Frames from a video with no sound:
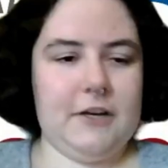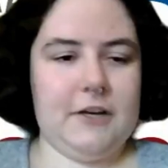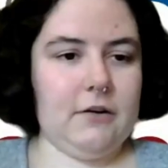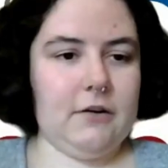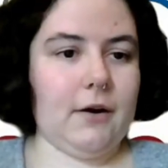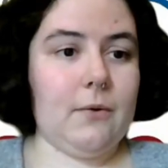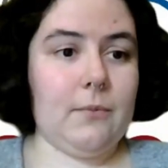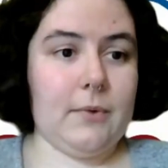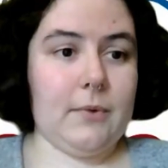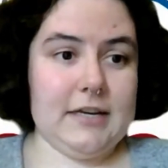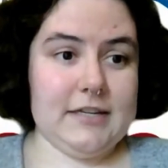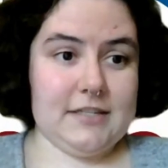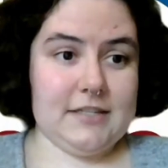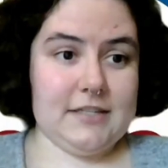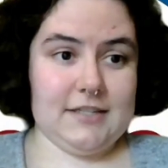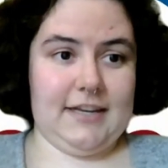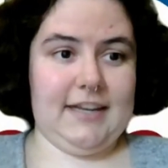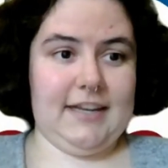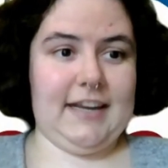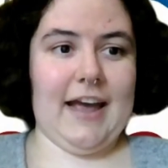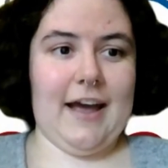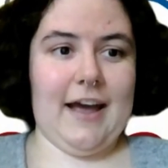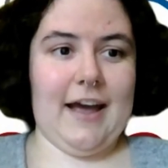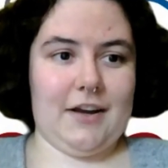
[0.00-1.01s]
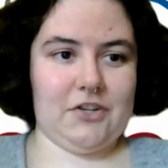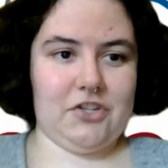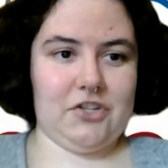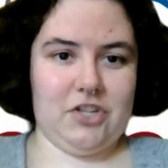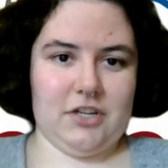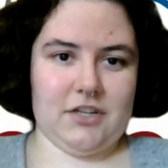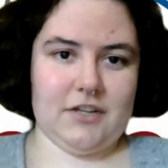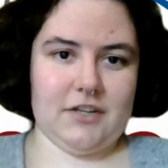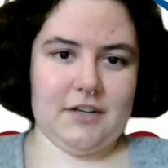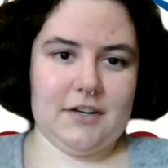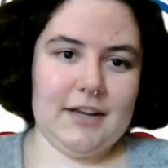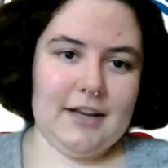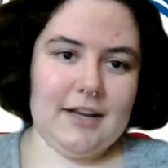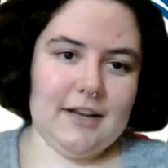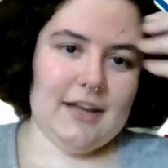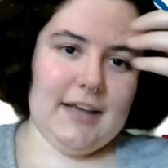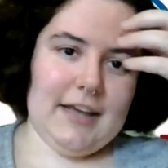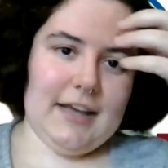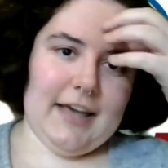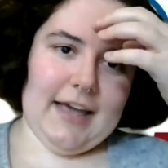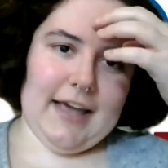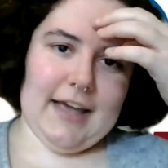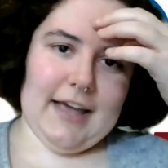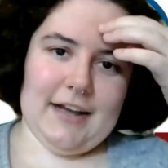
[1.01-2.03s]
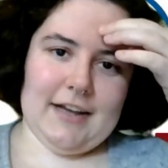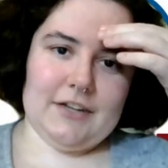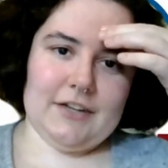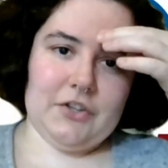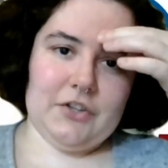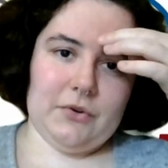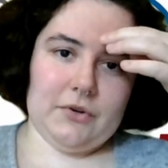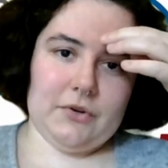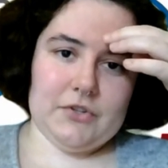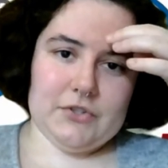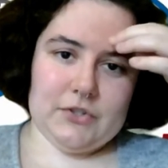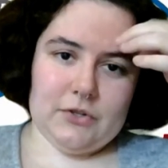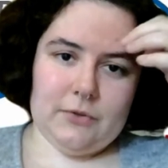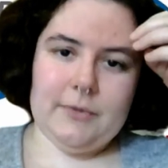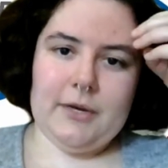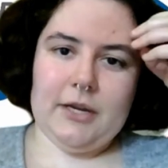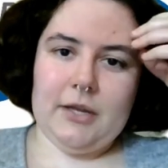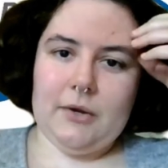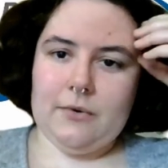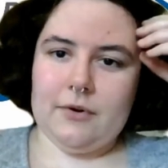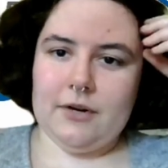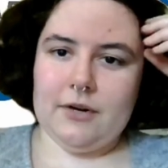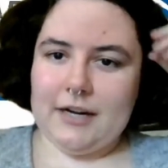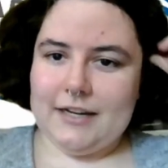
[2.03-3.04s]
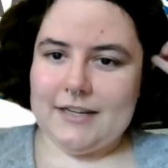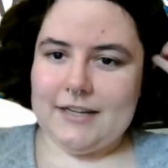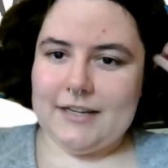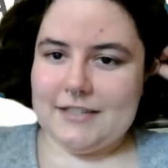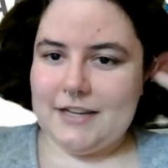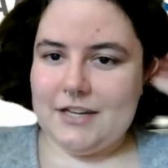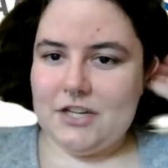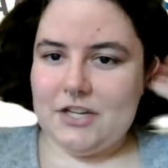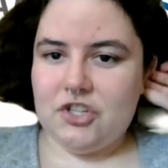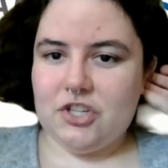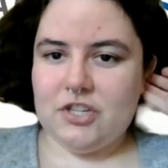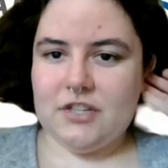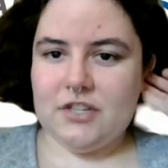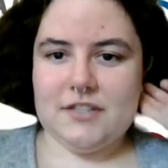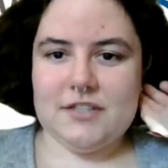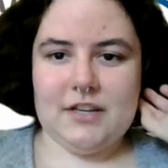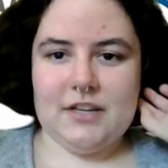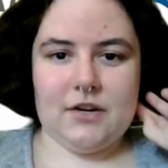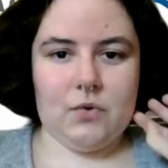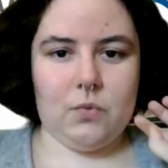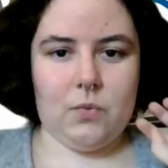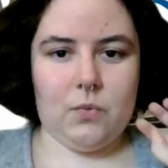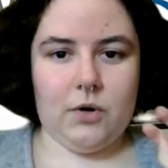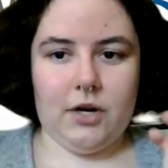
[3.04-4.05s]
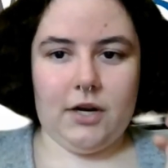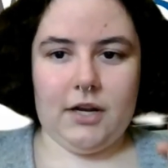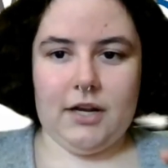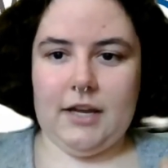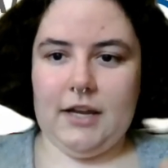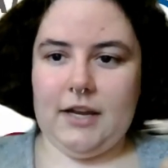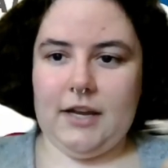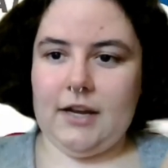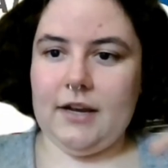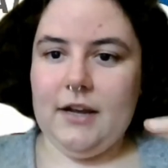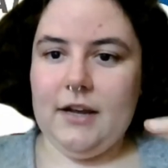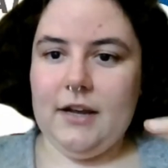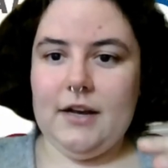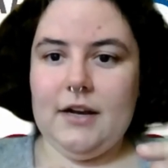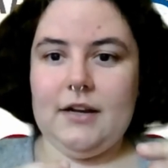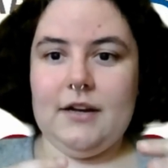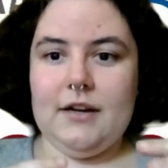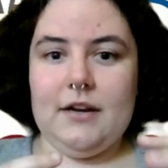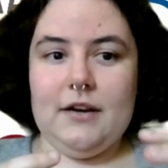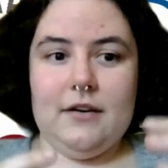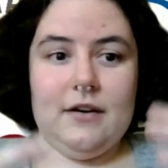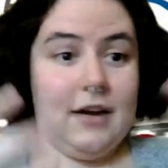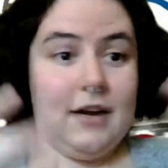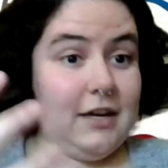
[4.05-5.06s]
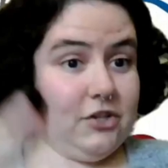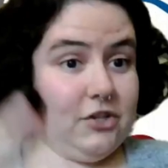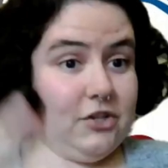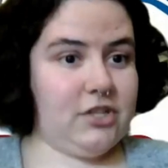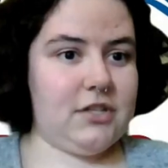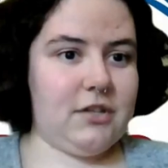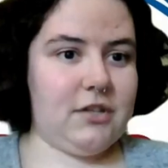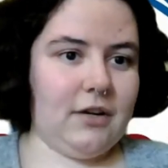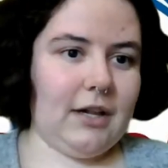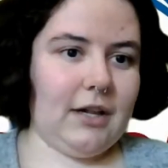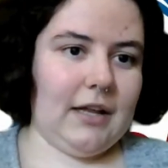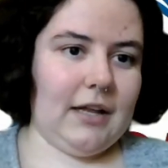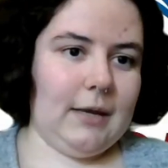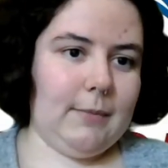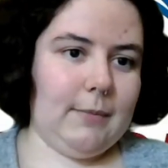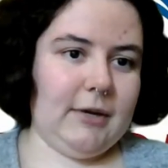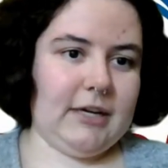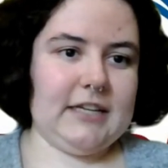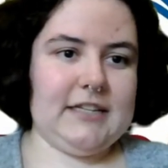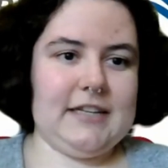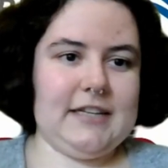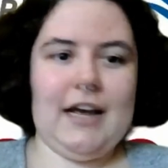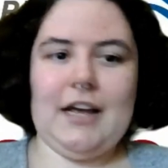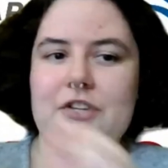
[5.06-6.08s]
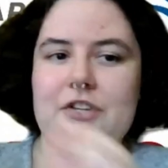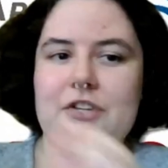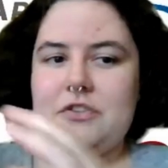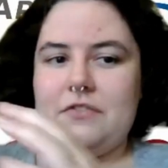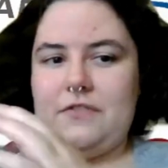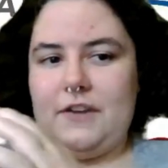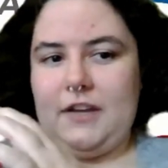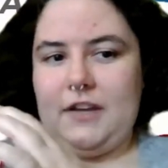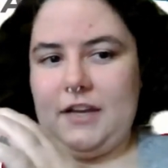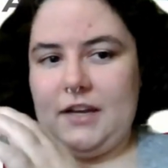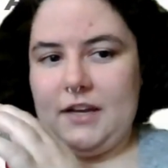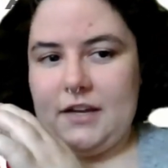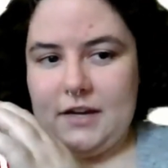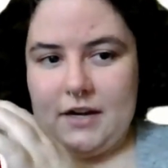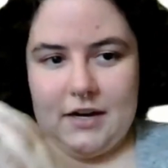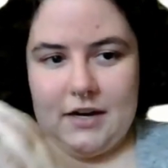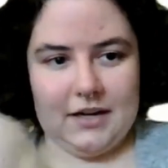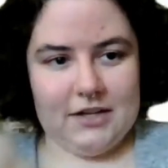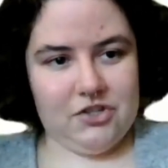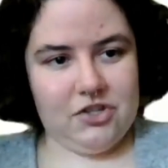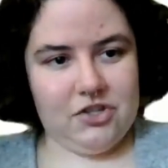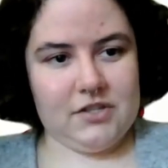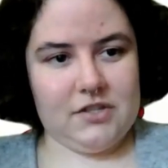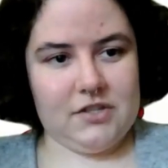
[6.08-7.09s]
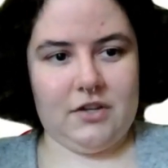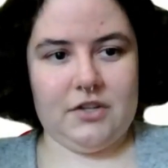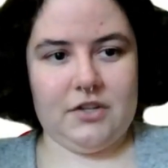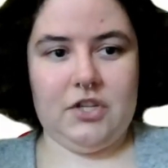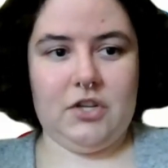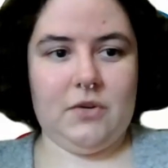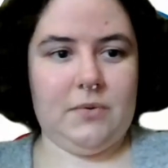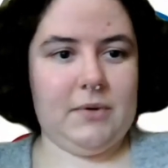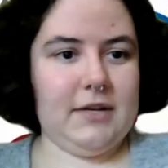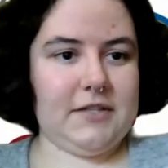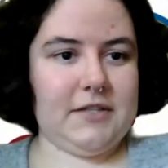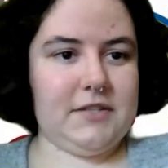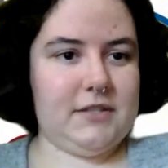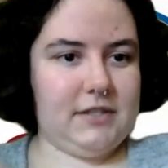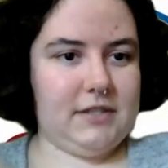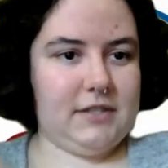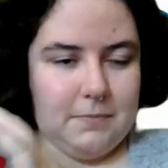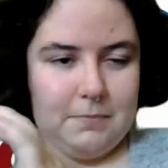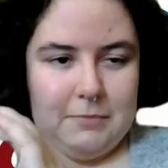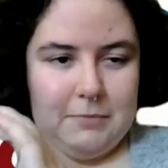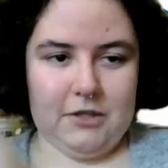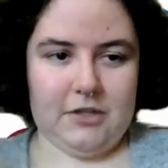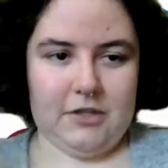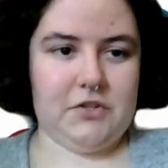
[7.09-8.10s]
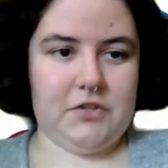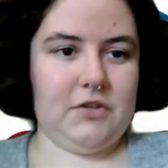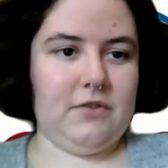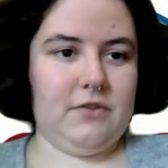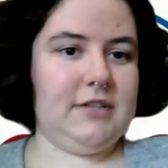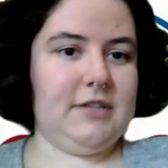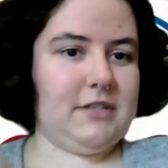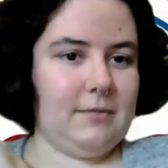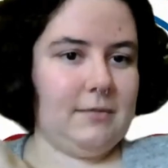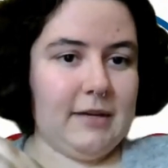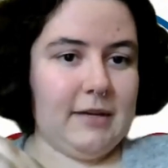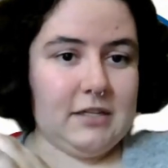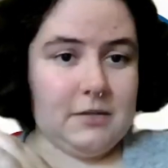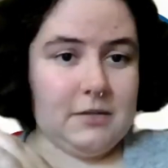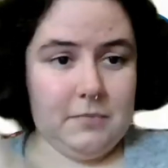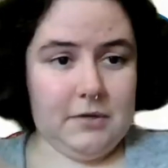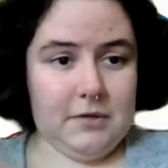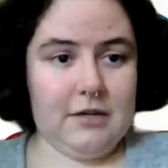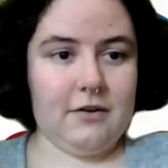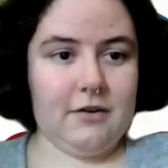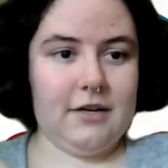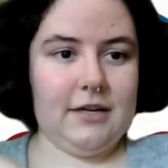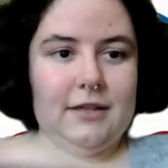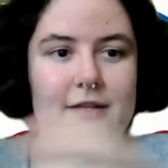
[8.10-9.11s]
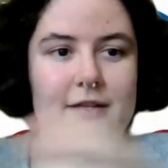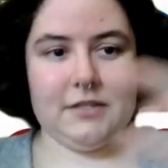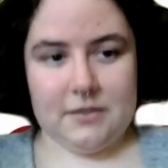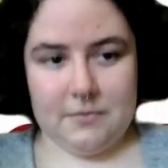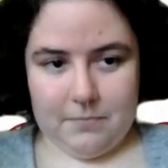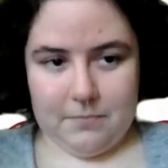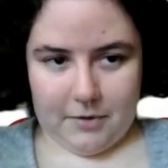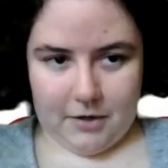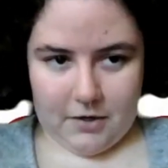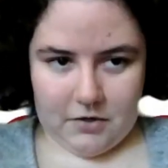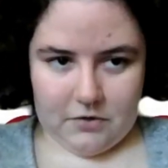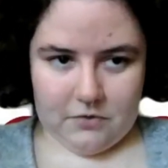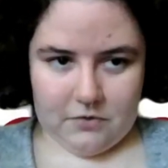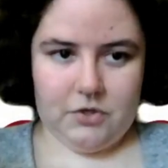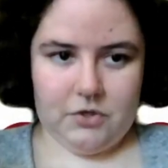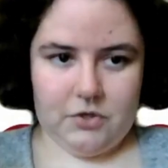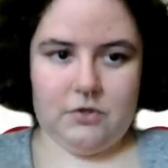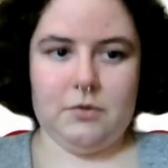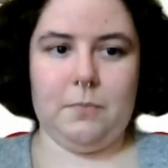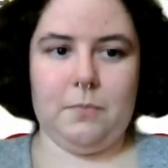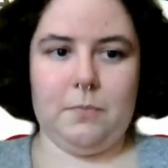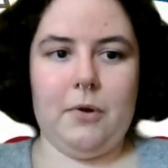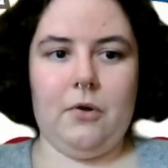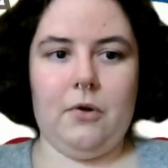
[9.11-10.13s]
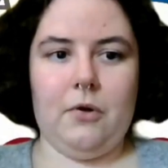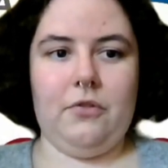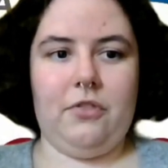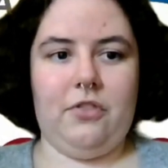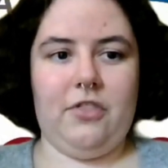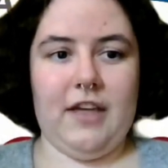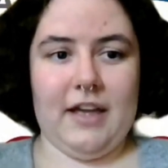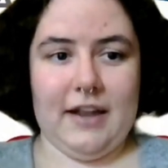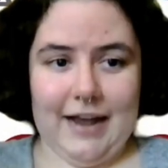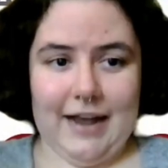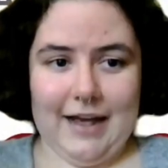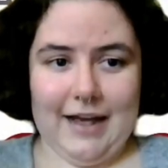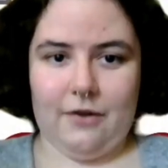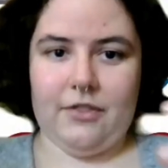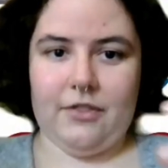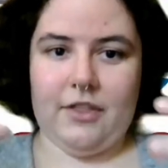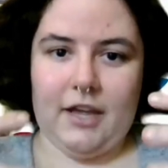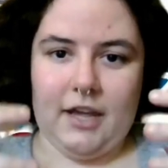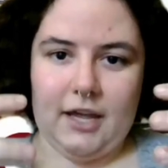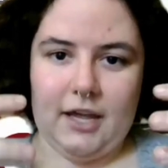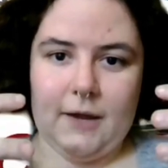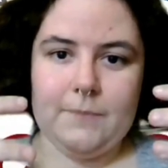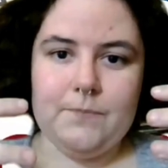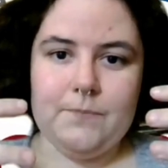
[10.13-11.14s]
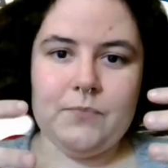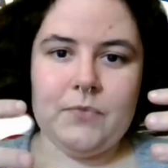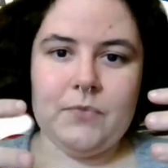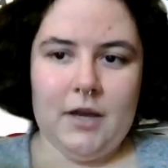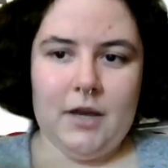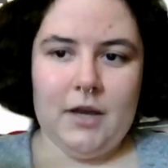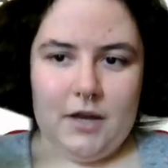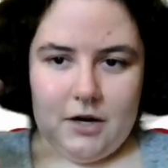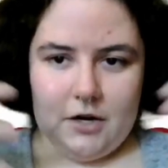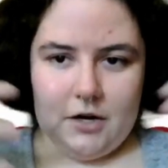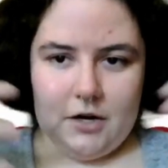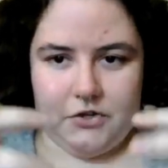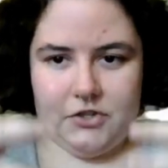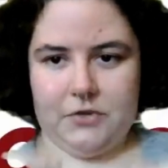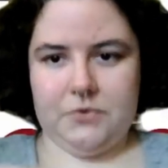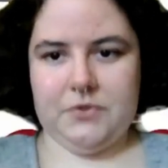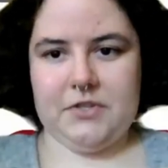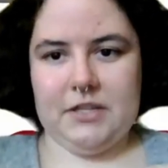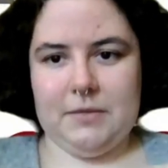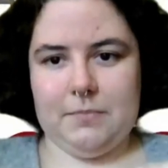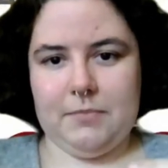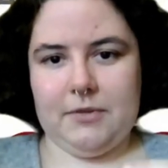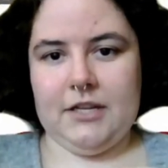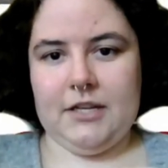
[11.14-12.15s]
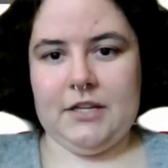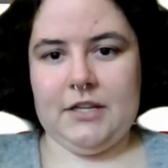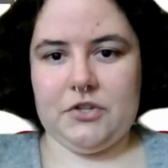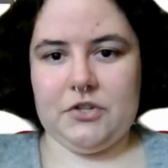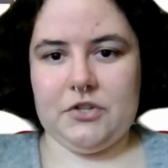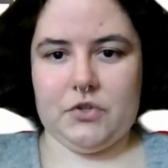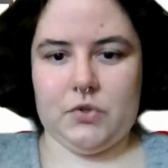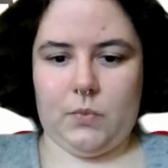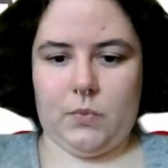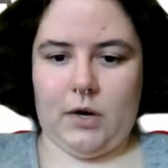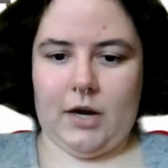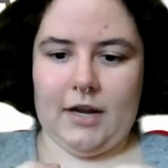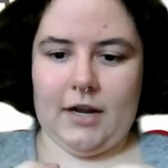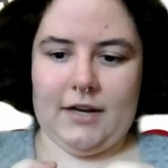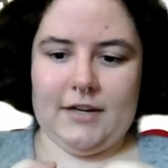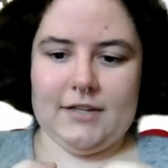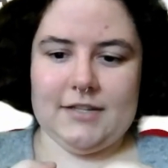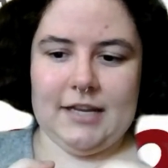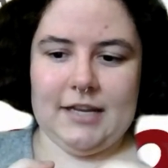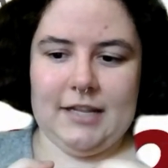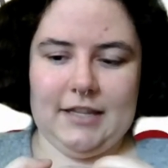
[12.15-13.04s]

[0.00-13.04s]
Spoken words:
figure out ways to take action. And there are so many organizations that are working not just on climate catastrophe, not just on US militarism and imperialism, but the both and how they are so deeply intertwined.